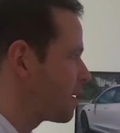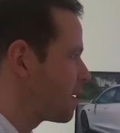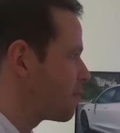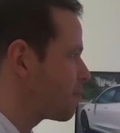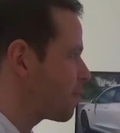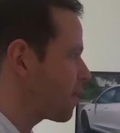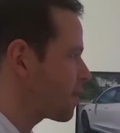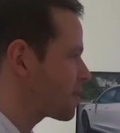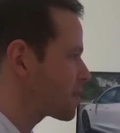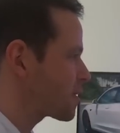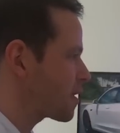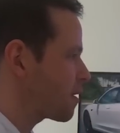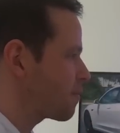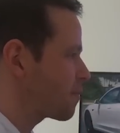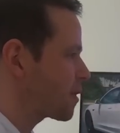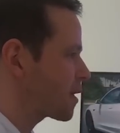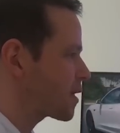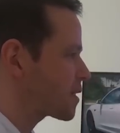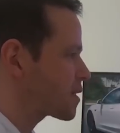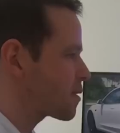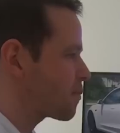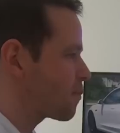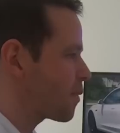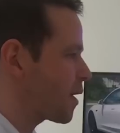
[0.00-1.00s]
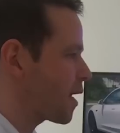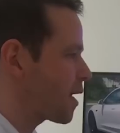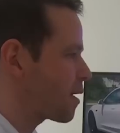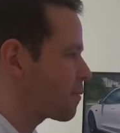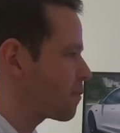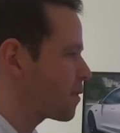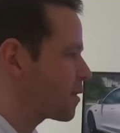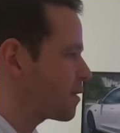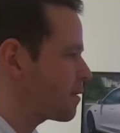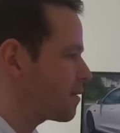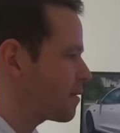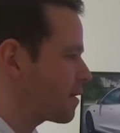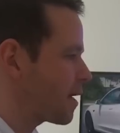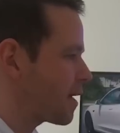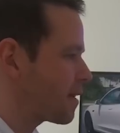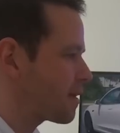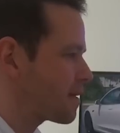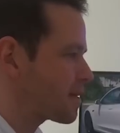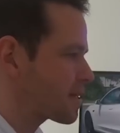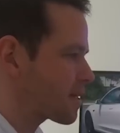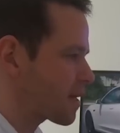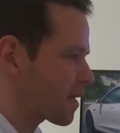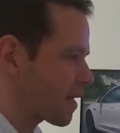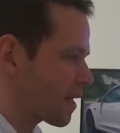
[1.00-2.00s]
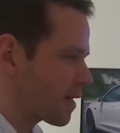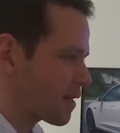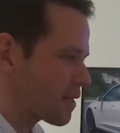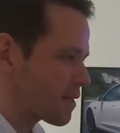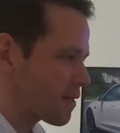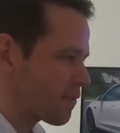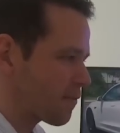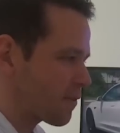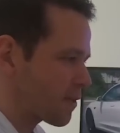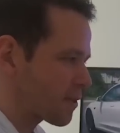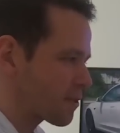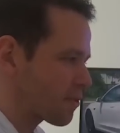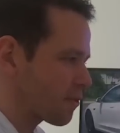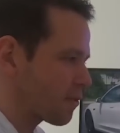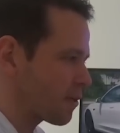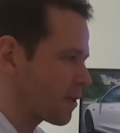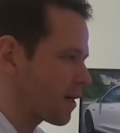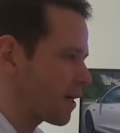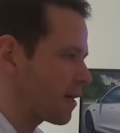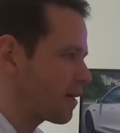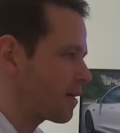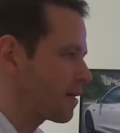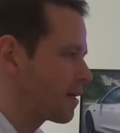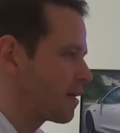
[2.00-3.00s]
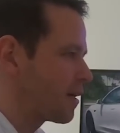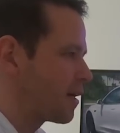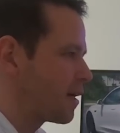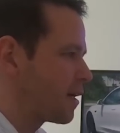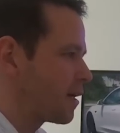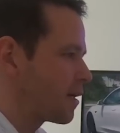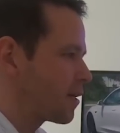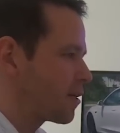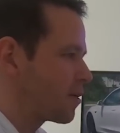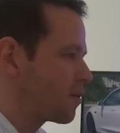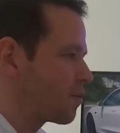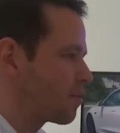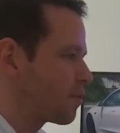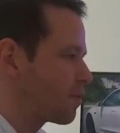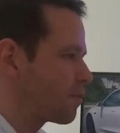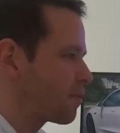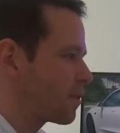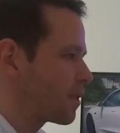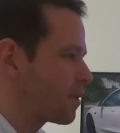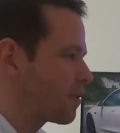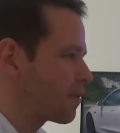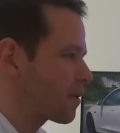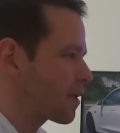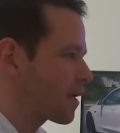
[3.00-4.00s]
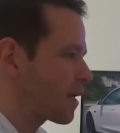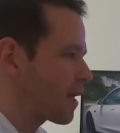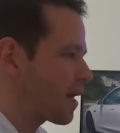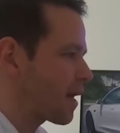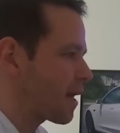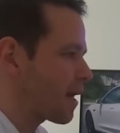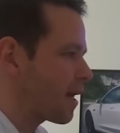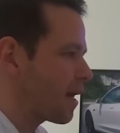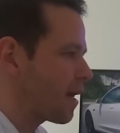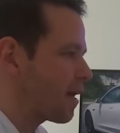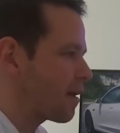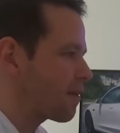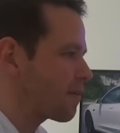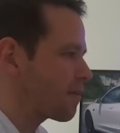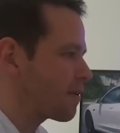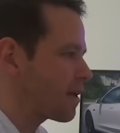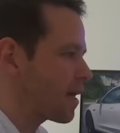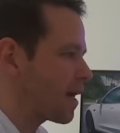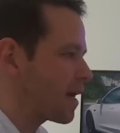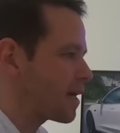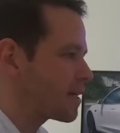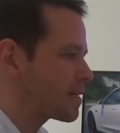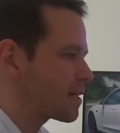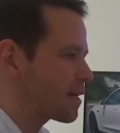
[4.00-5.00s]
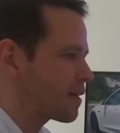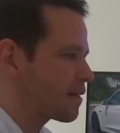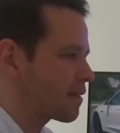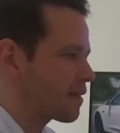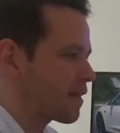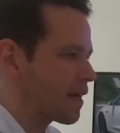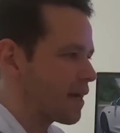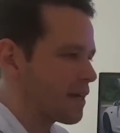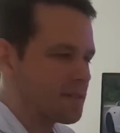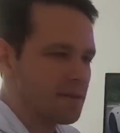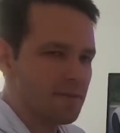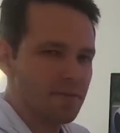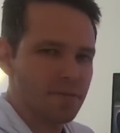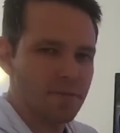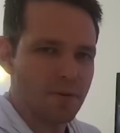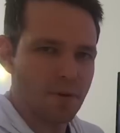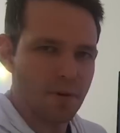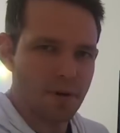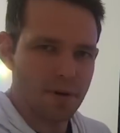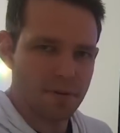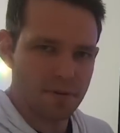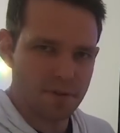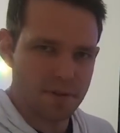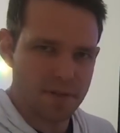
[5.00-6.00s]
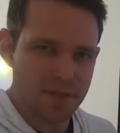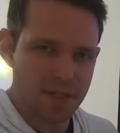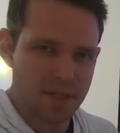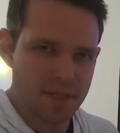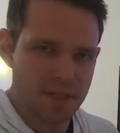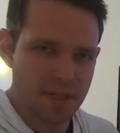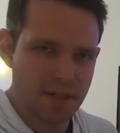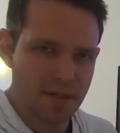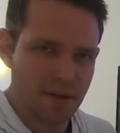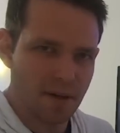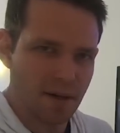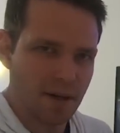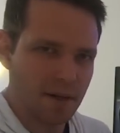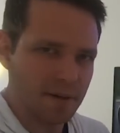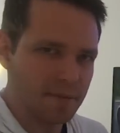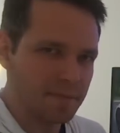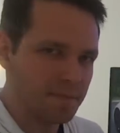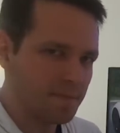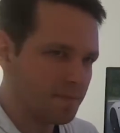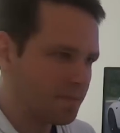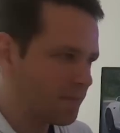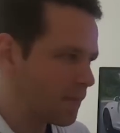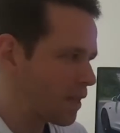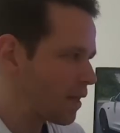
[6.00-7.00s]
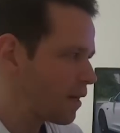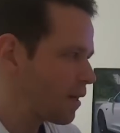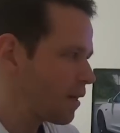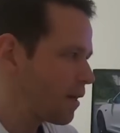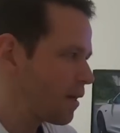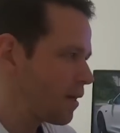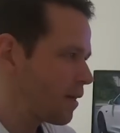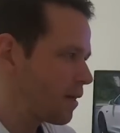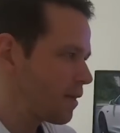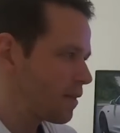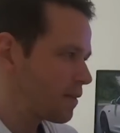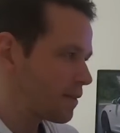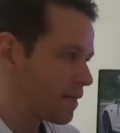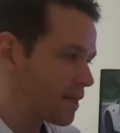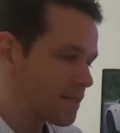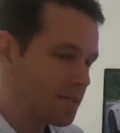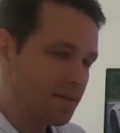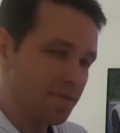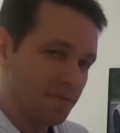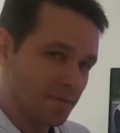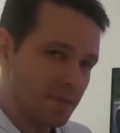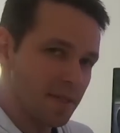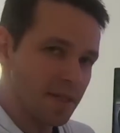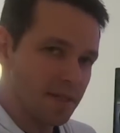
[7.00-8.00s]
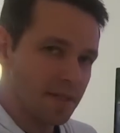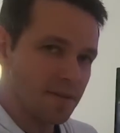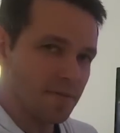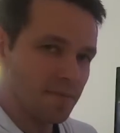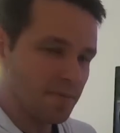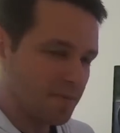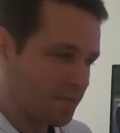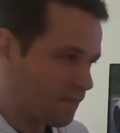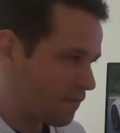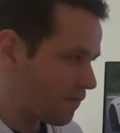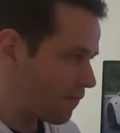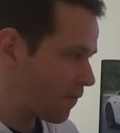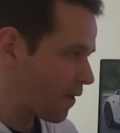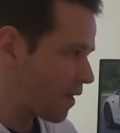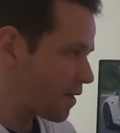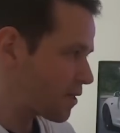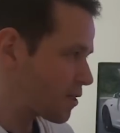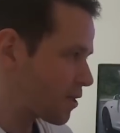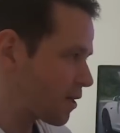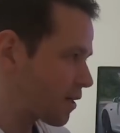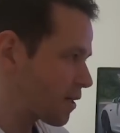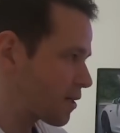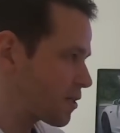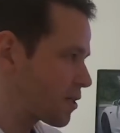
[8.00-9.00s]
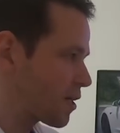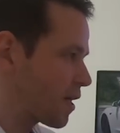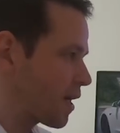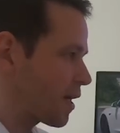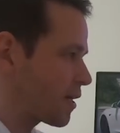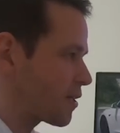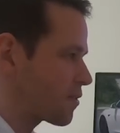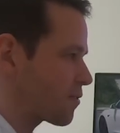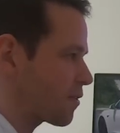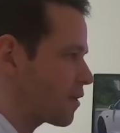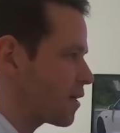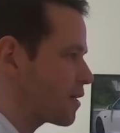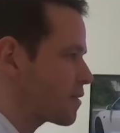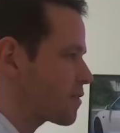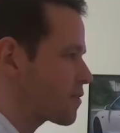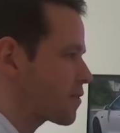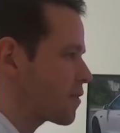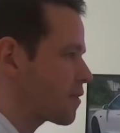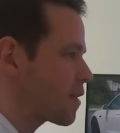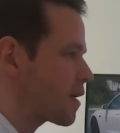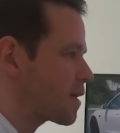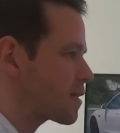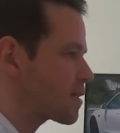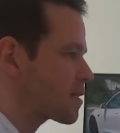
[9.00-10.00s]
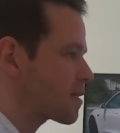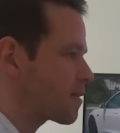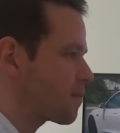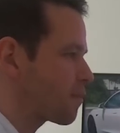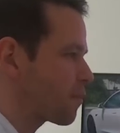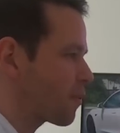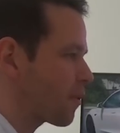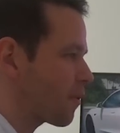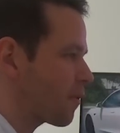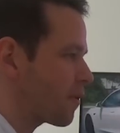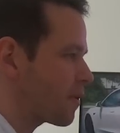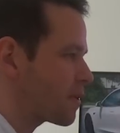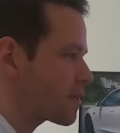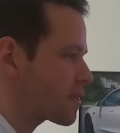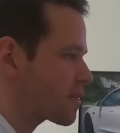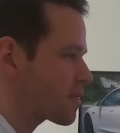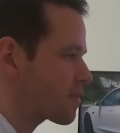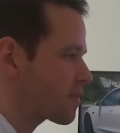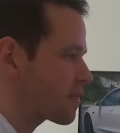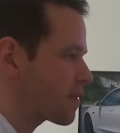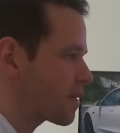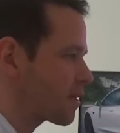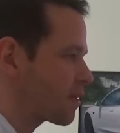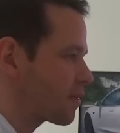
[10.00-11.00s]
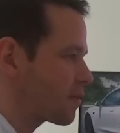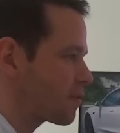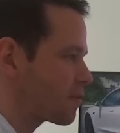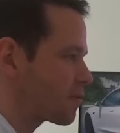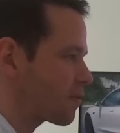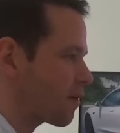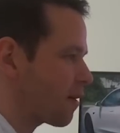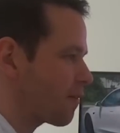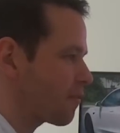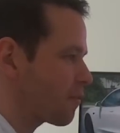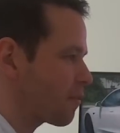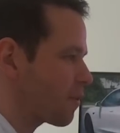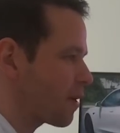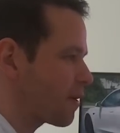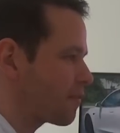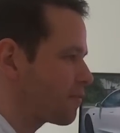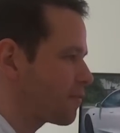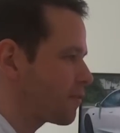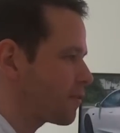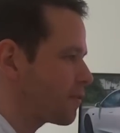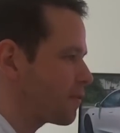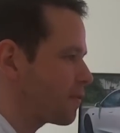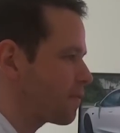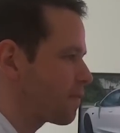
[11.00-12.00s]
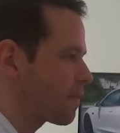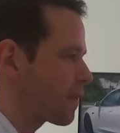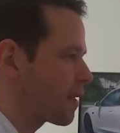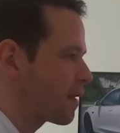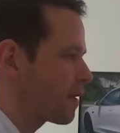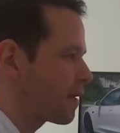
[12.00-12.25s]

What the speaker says: By the time you get to payment, and this again is in Victoria, you would be looking at $118,469. That's a fair chunk of change, right? So that's the price that you drive away for.